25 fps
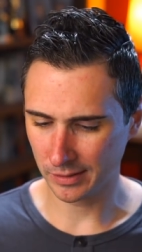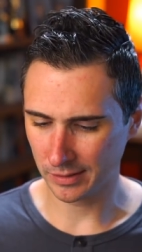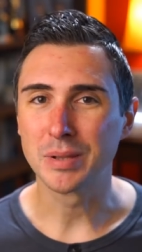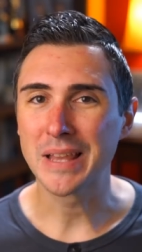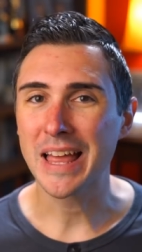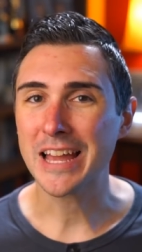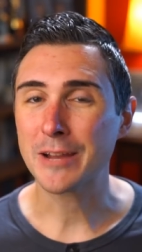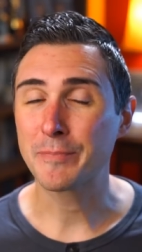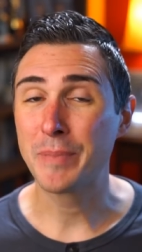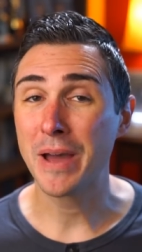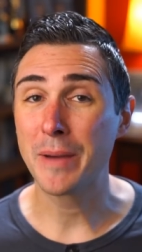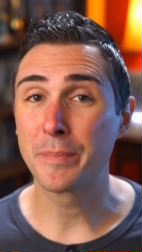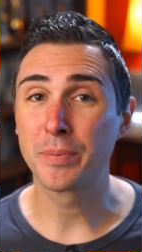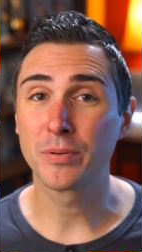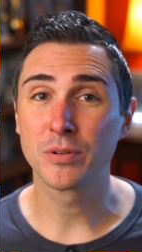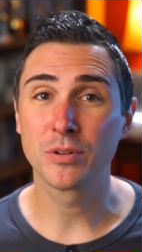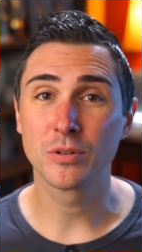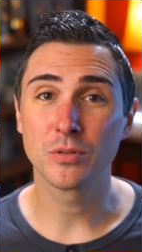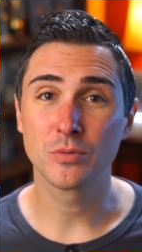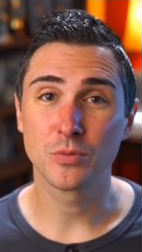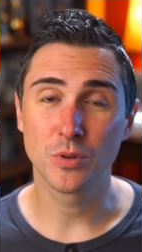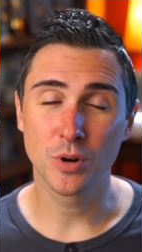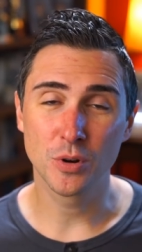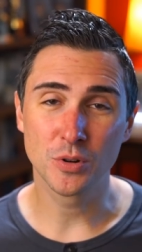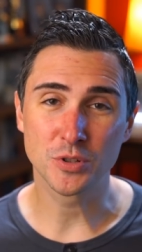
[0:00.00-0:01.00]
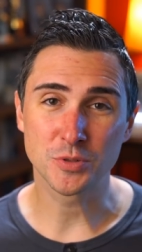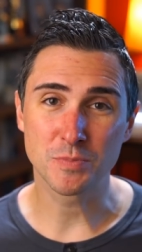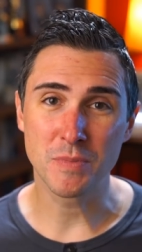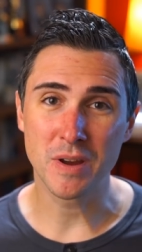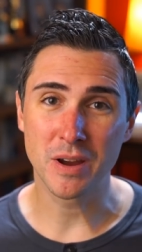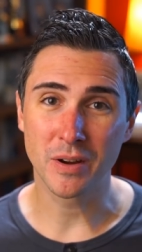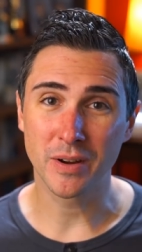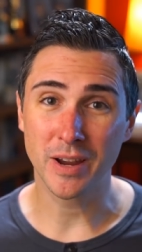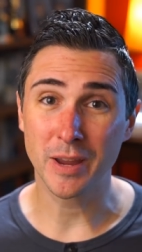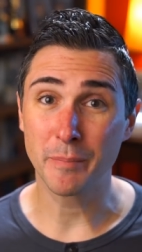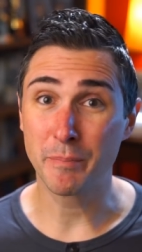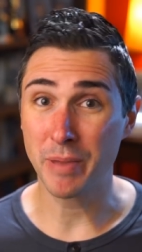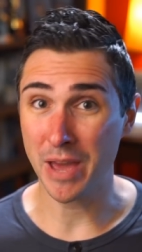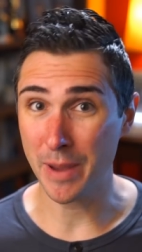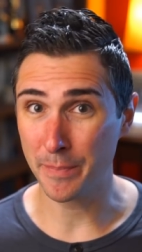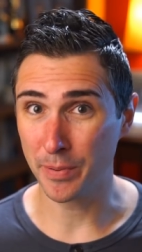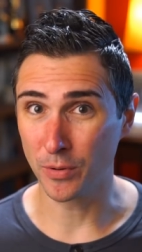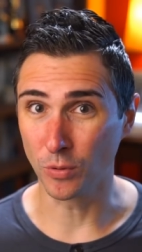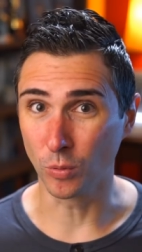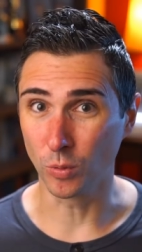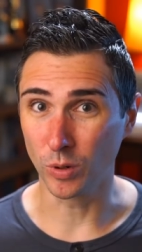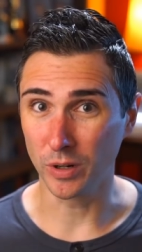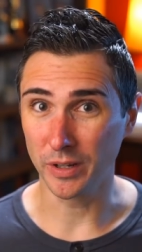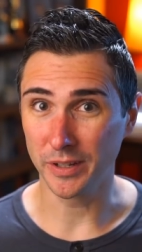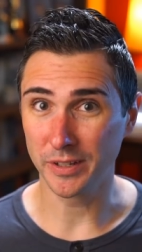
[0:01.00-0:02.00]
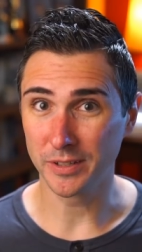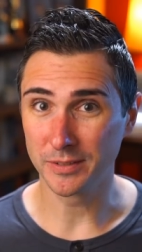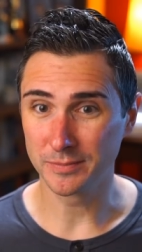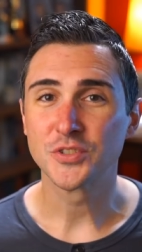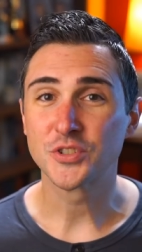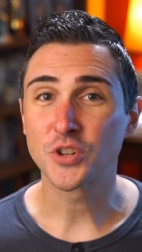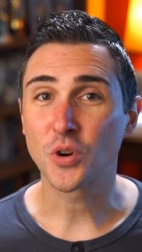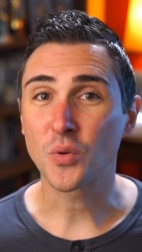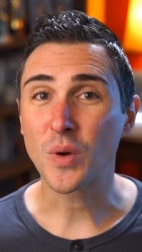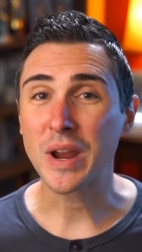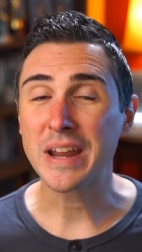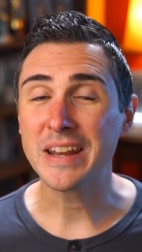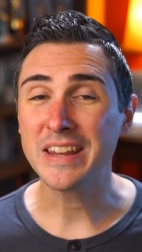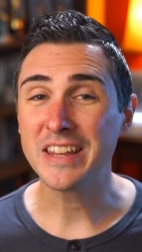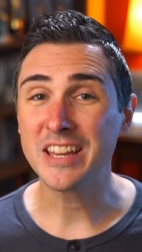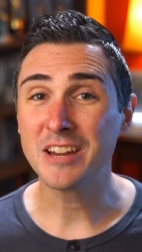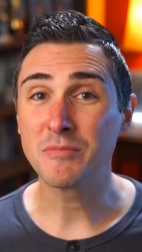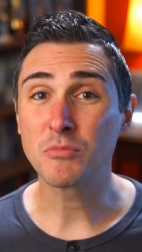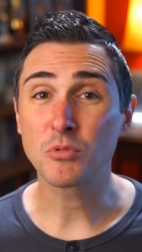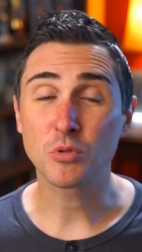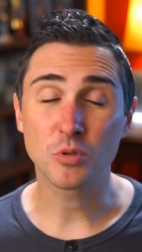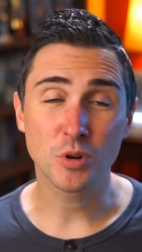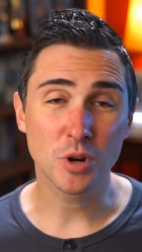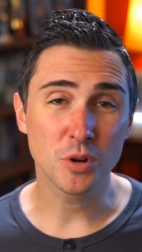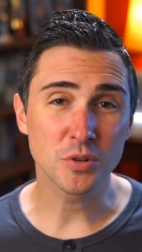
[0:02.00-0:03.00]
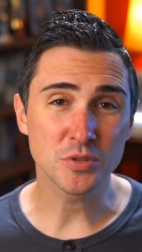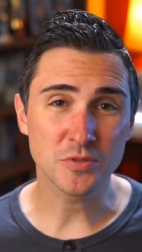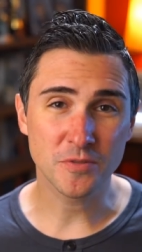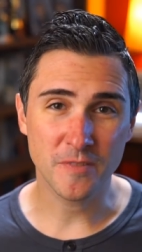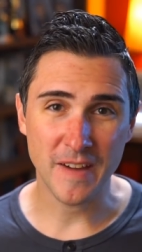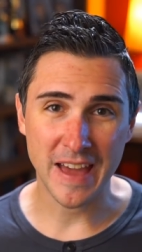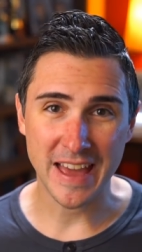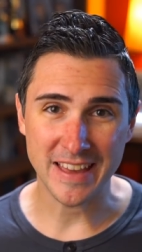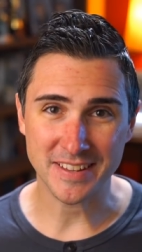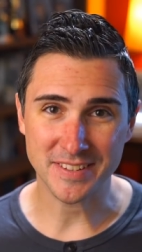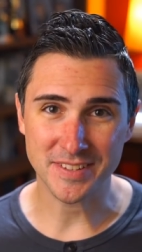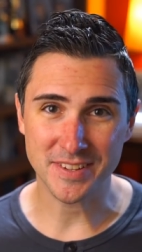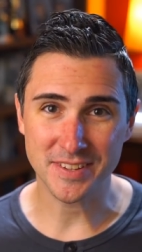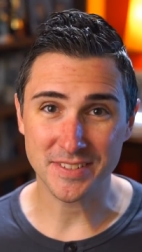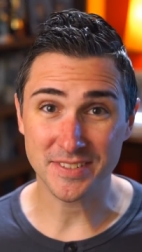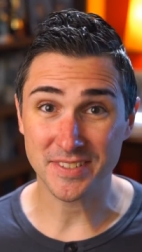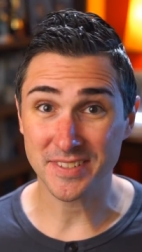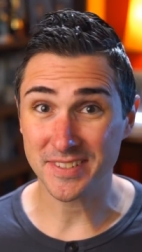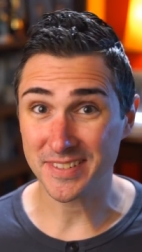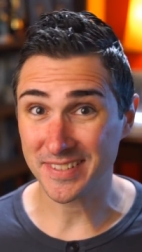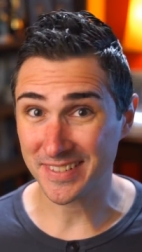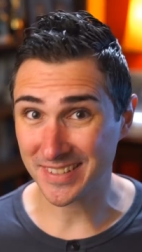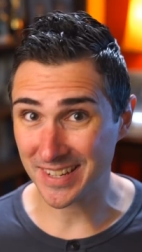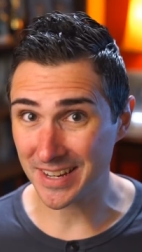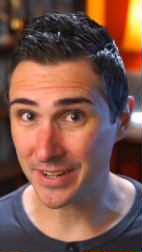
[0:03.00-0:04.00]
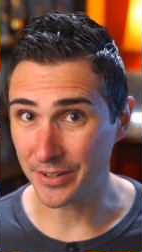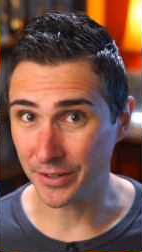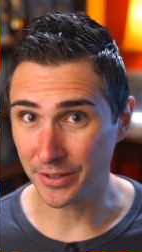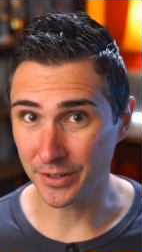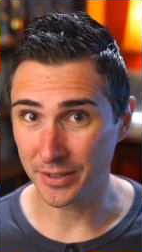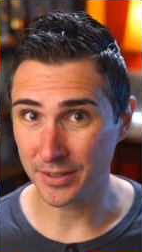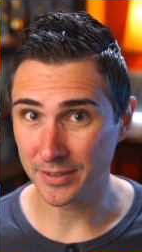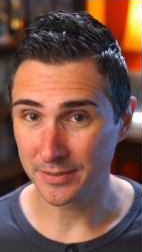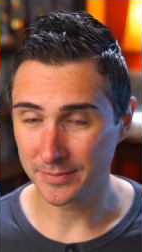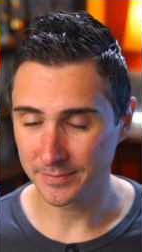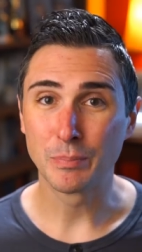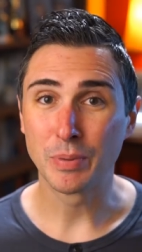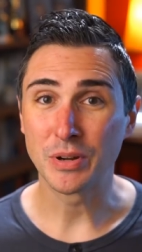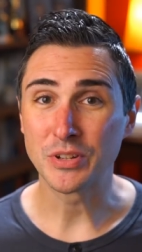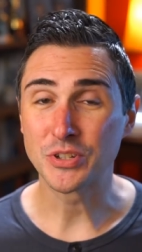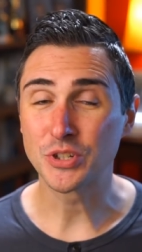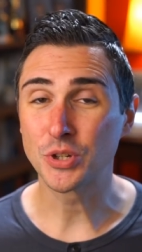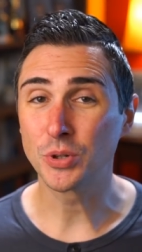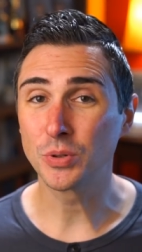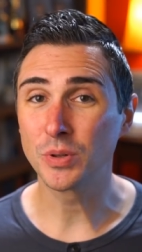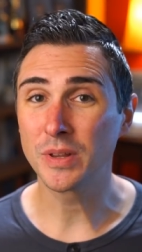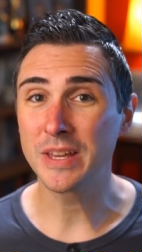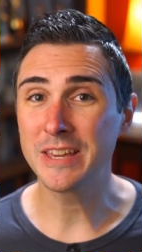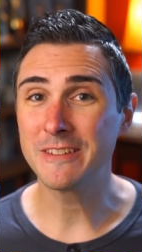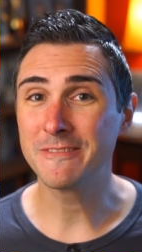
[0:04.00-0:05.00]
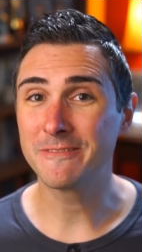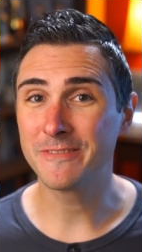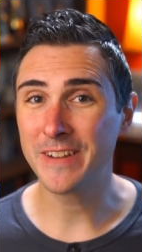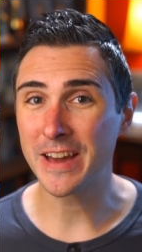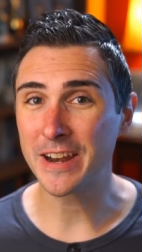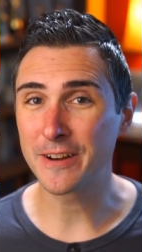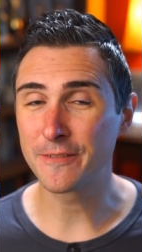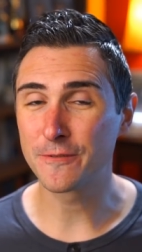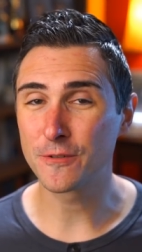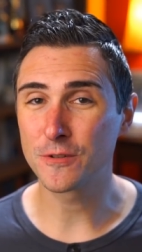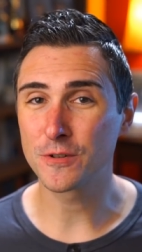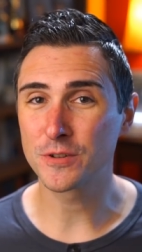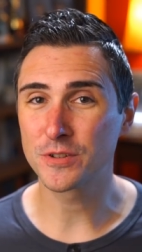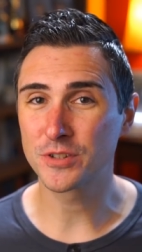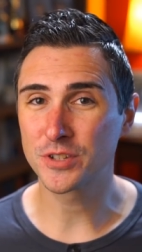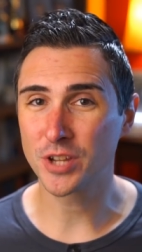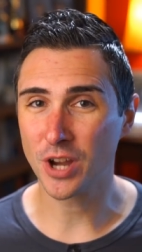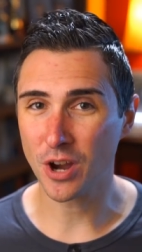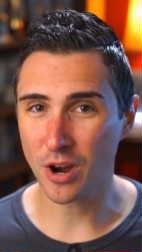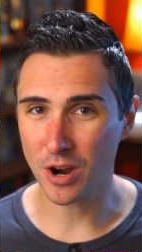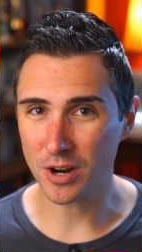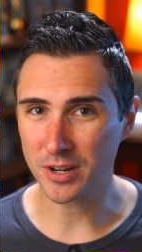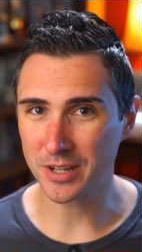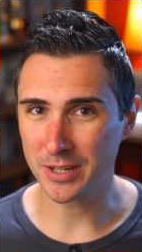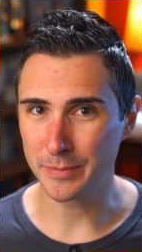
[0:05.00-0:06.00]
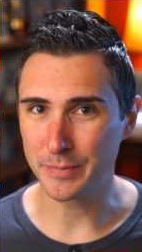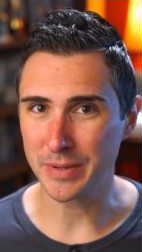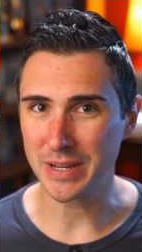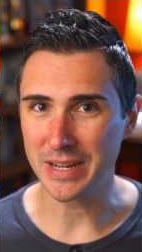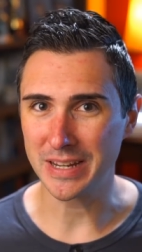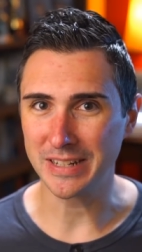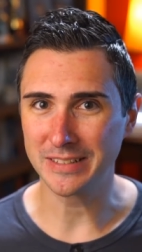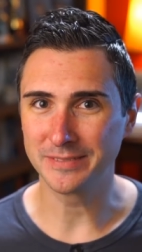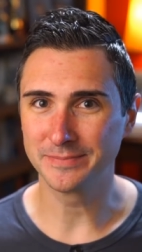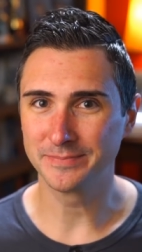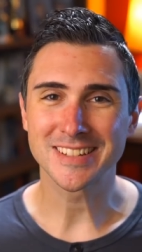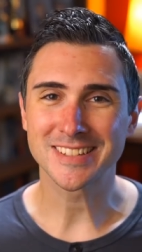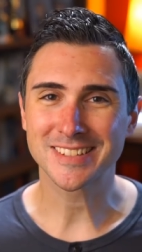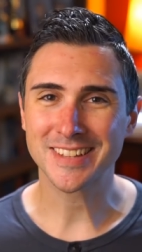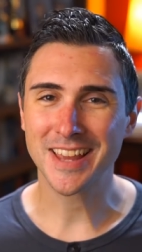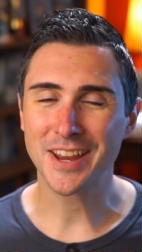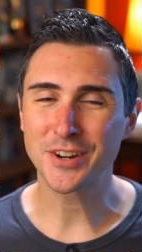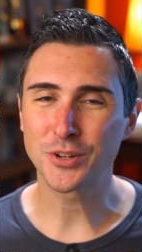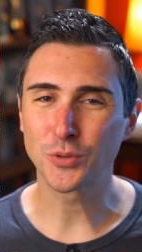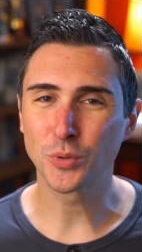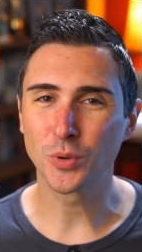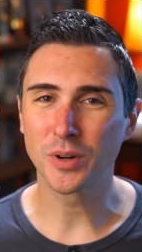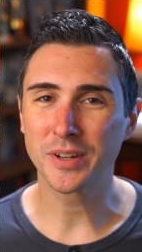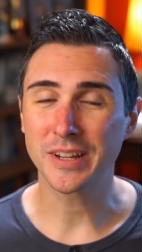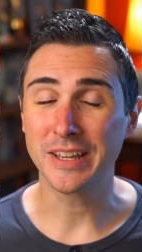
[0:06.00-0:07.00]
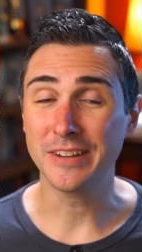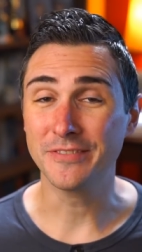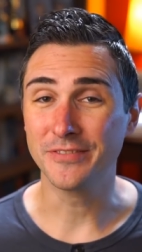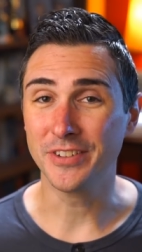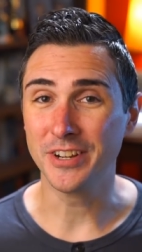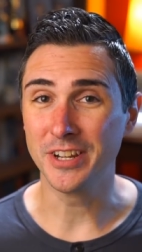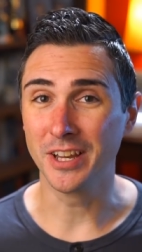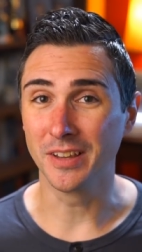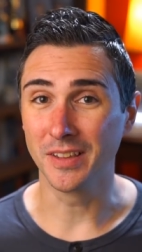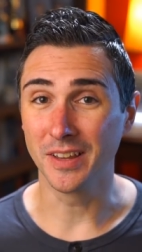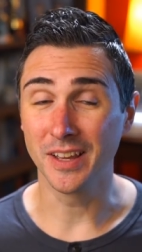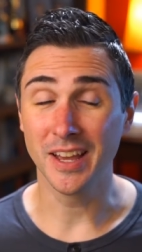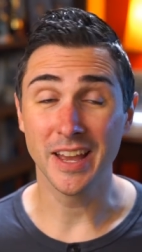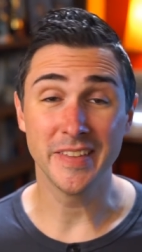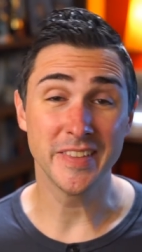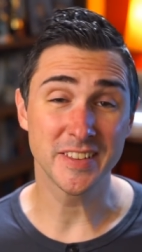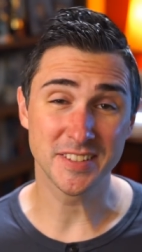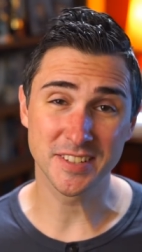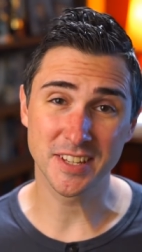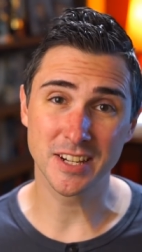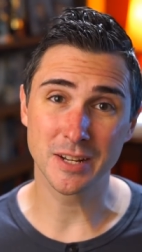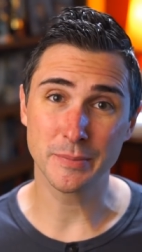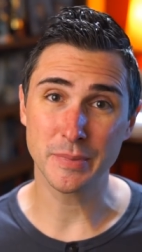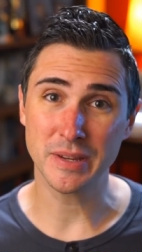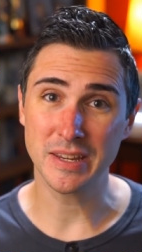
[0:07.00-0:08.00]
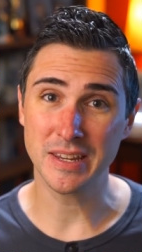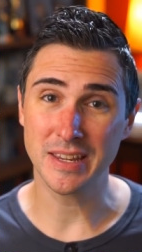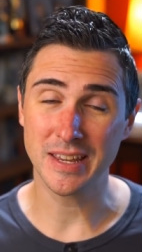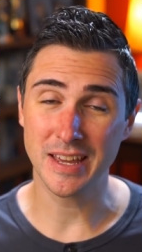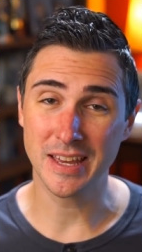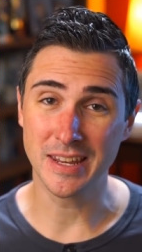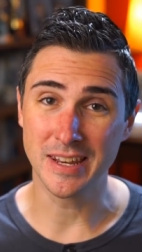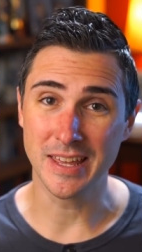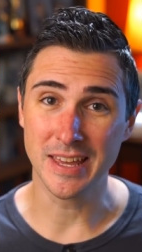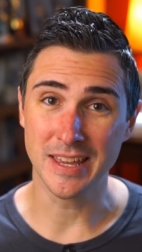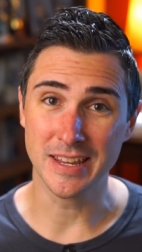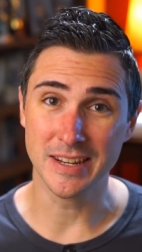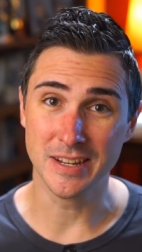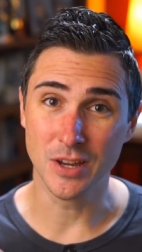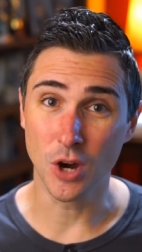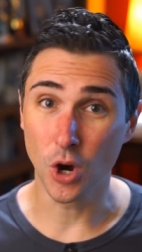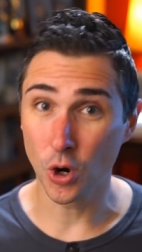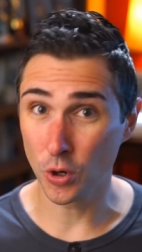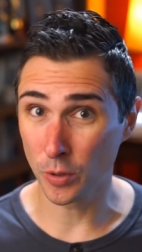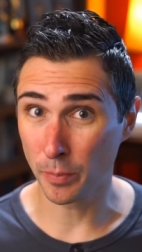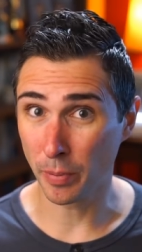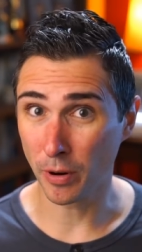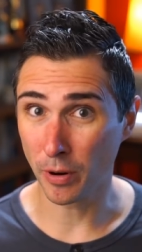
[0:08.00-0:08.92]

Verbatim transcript: Black Pepper Rosemary Pepperwood, Geranium Rose Facets Cedar, Patchouli Vetiver Tonka Bean, Sandalwood and Vanilla, and this is going to be in an Eau de